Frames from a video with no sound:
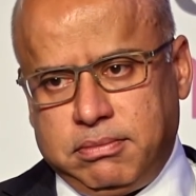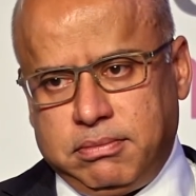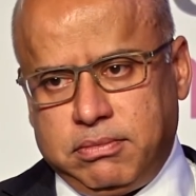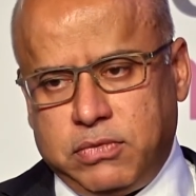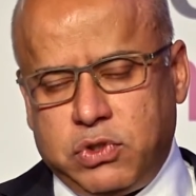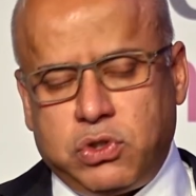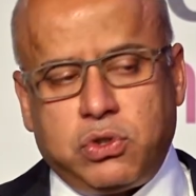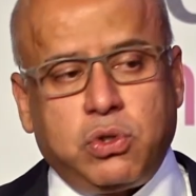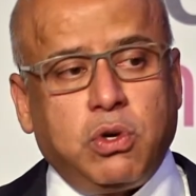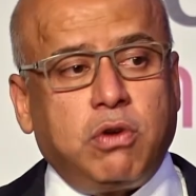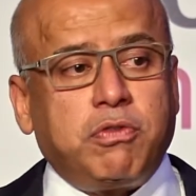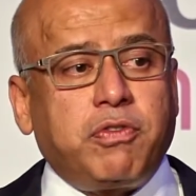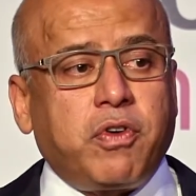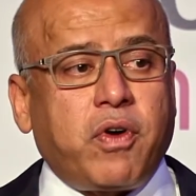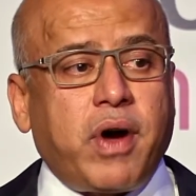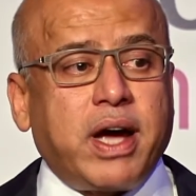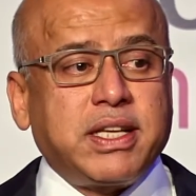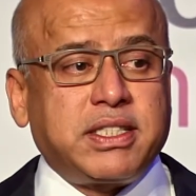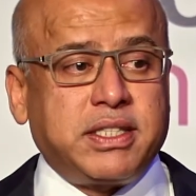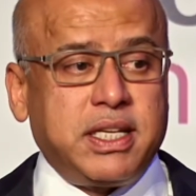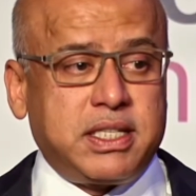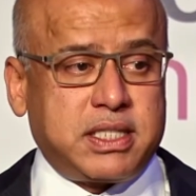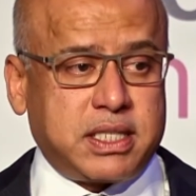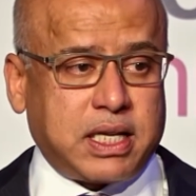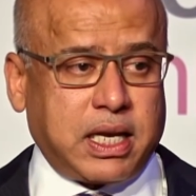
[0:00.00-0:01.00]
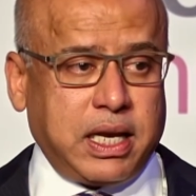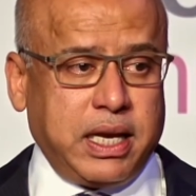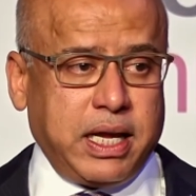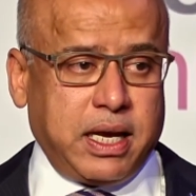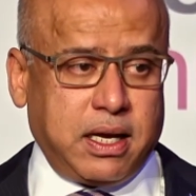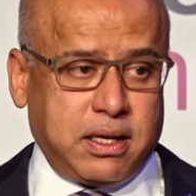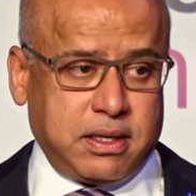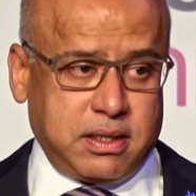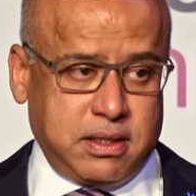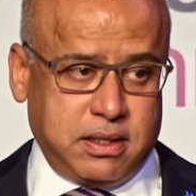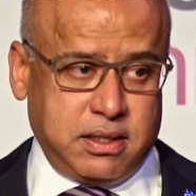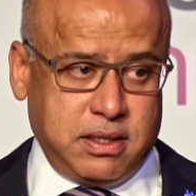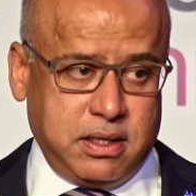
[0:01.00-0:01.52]
So for us, it's
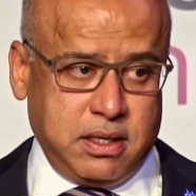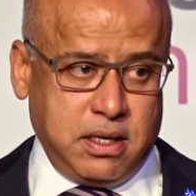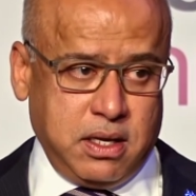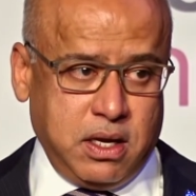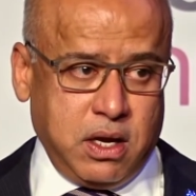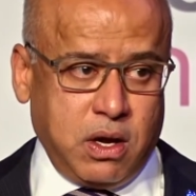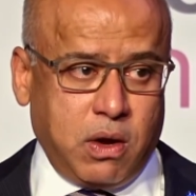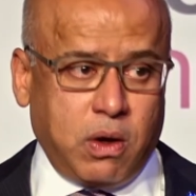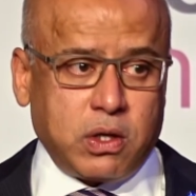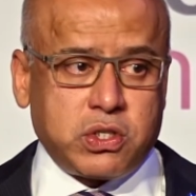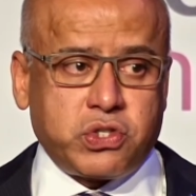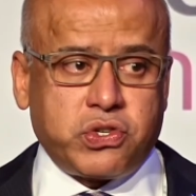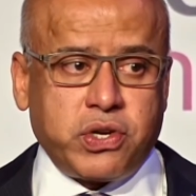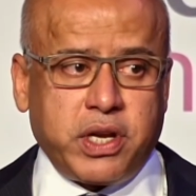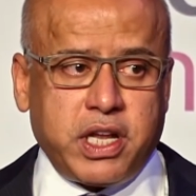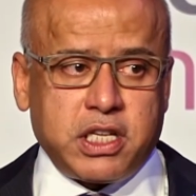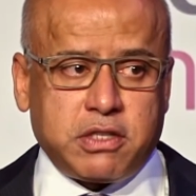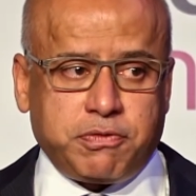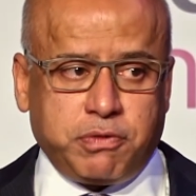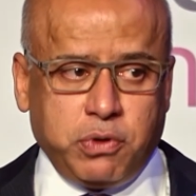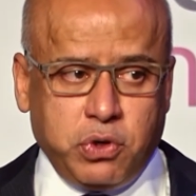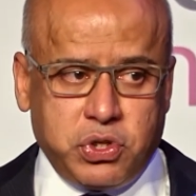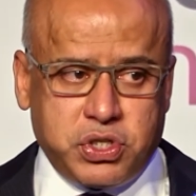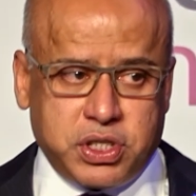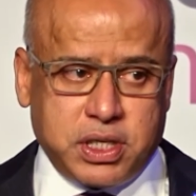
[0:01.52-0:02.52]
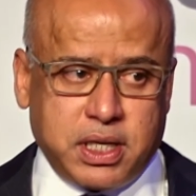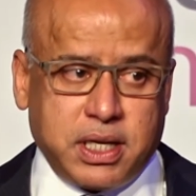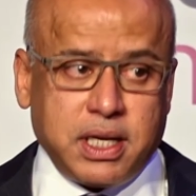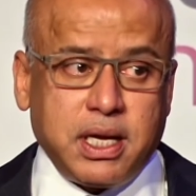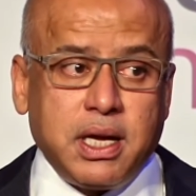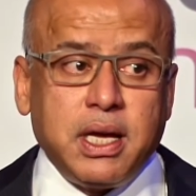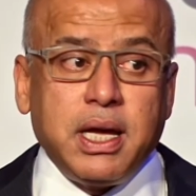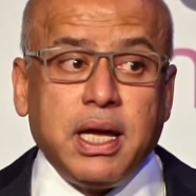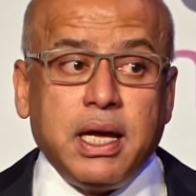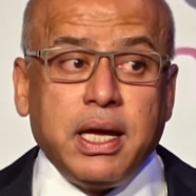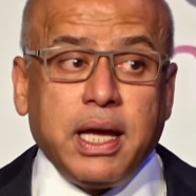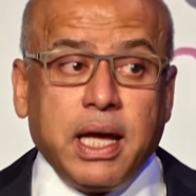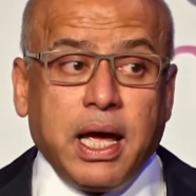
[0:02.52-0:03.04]
clear Australia's future
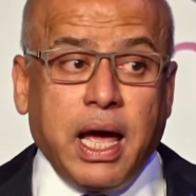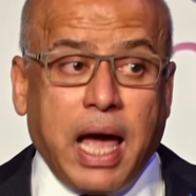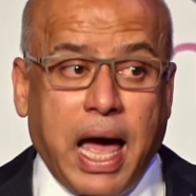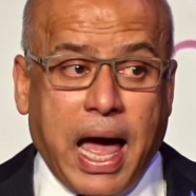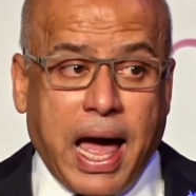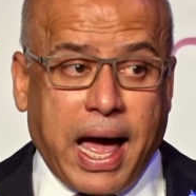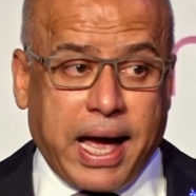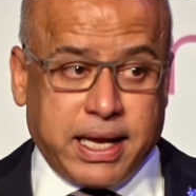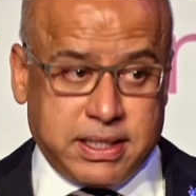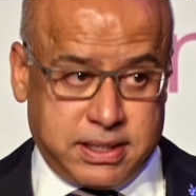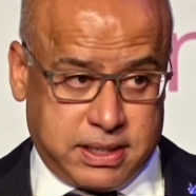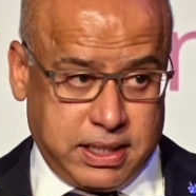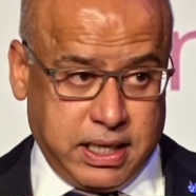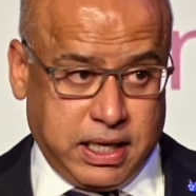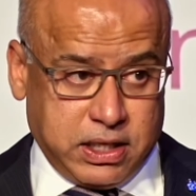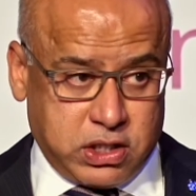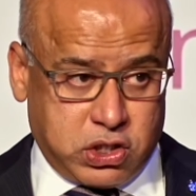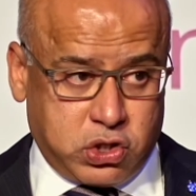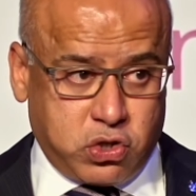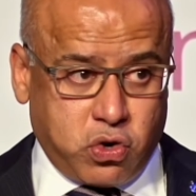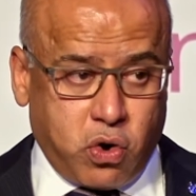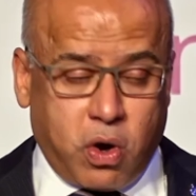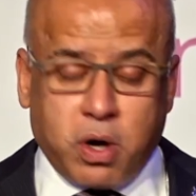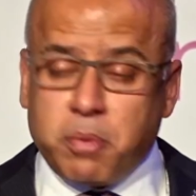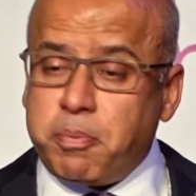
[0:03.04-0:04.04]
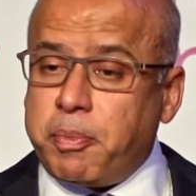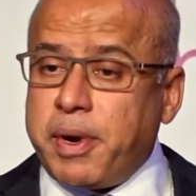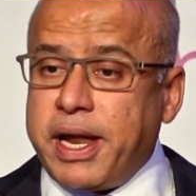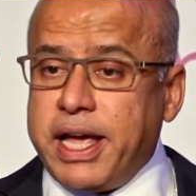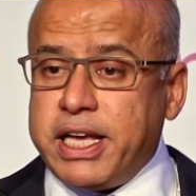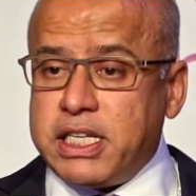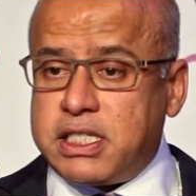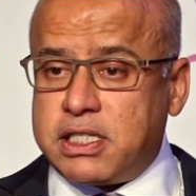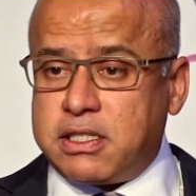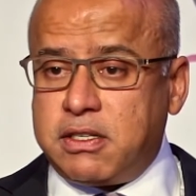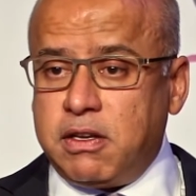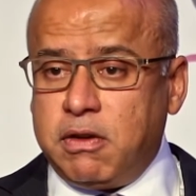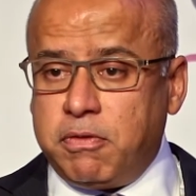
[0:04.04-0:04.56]
has a strong
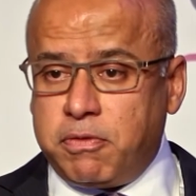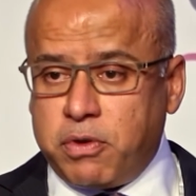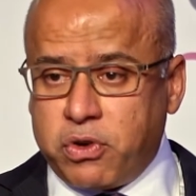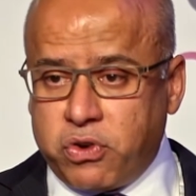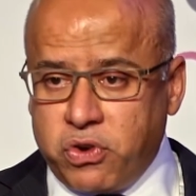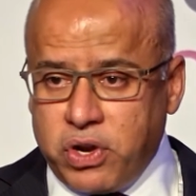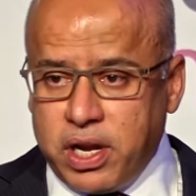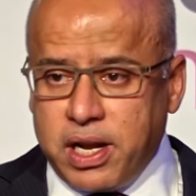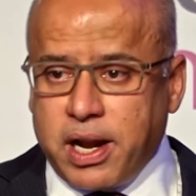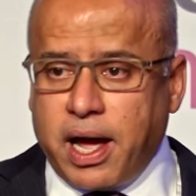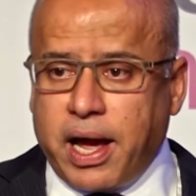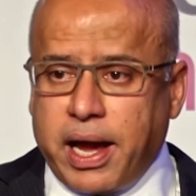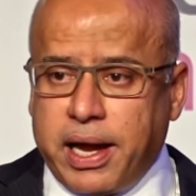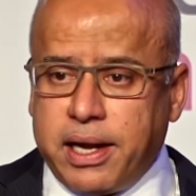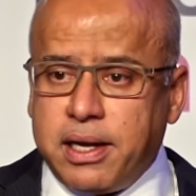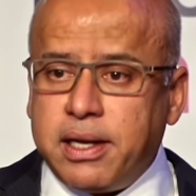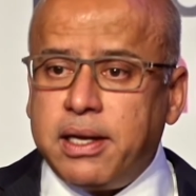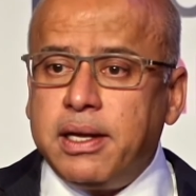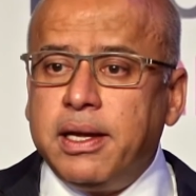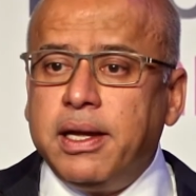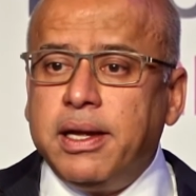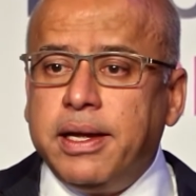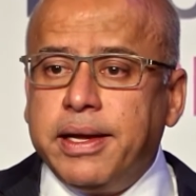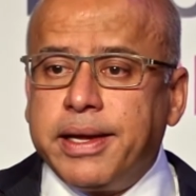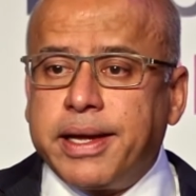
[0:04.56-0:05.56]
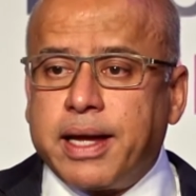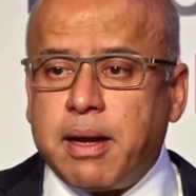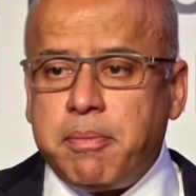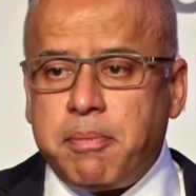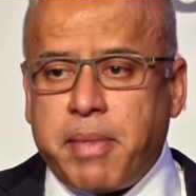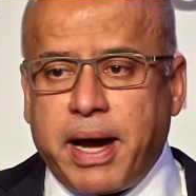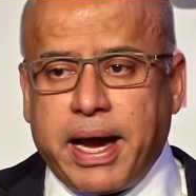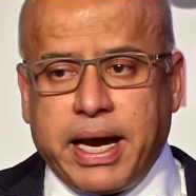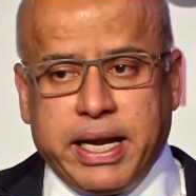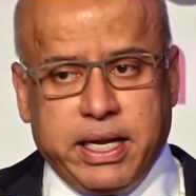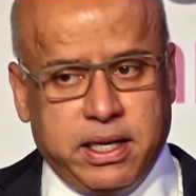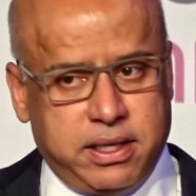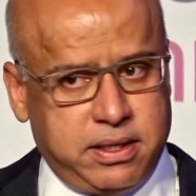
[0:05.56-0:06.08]
place for green iron
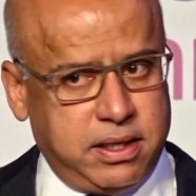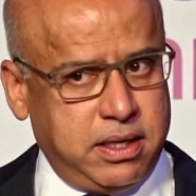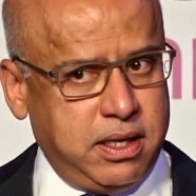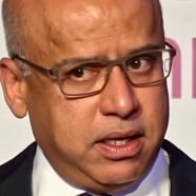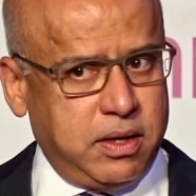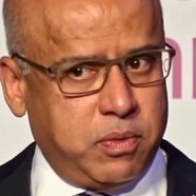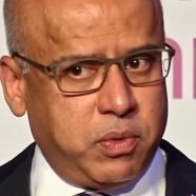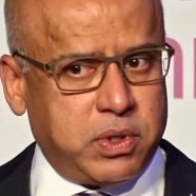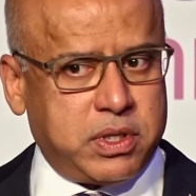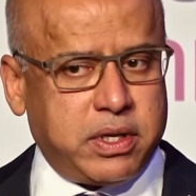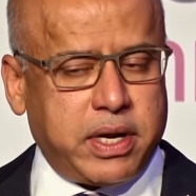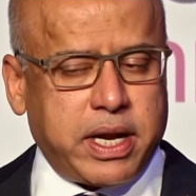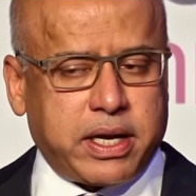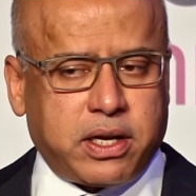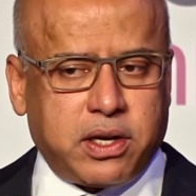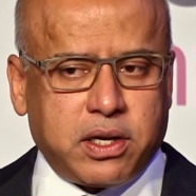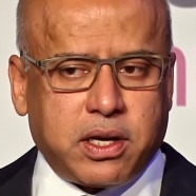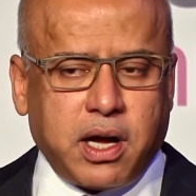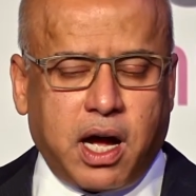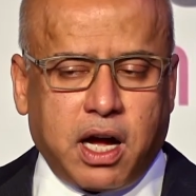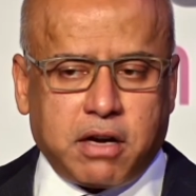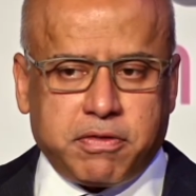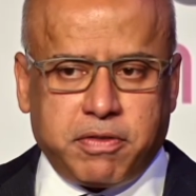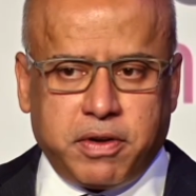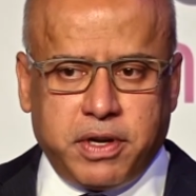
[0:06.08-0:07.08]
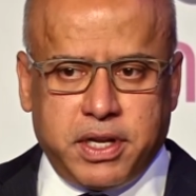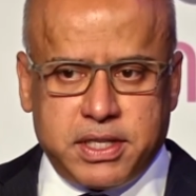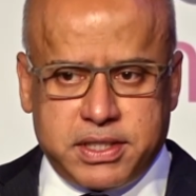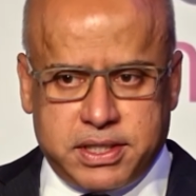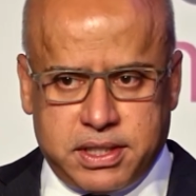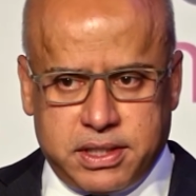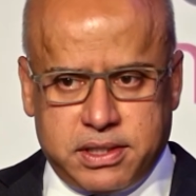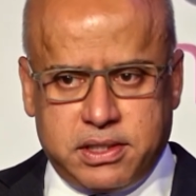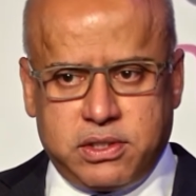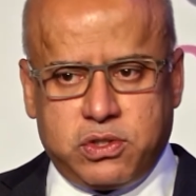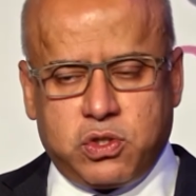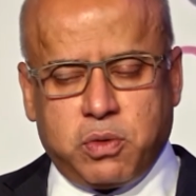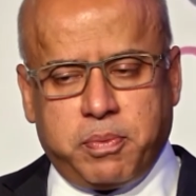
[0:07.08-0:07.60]
combined with electric arc
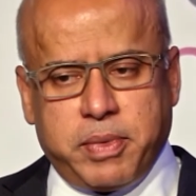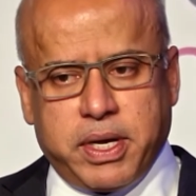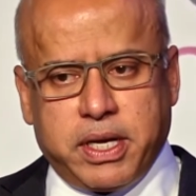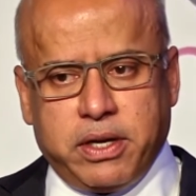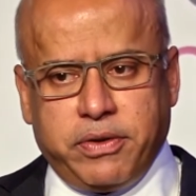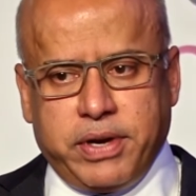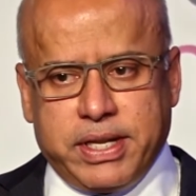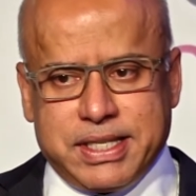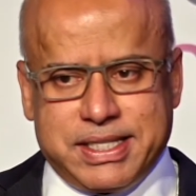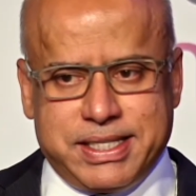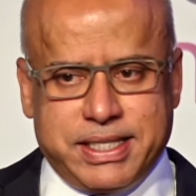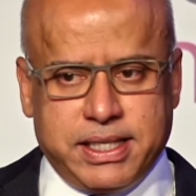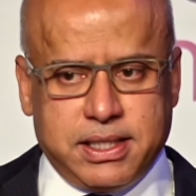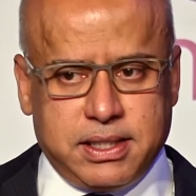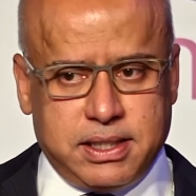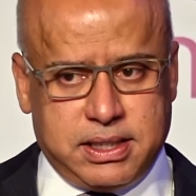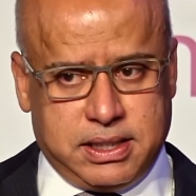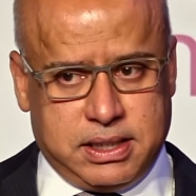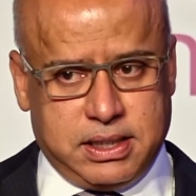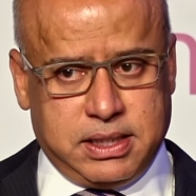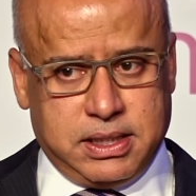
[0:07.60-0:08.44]
furnaces to make green steel.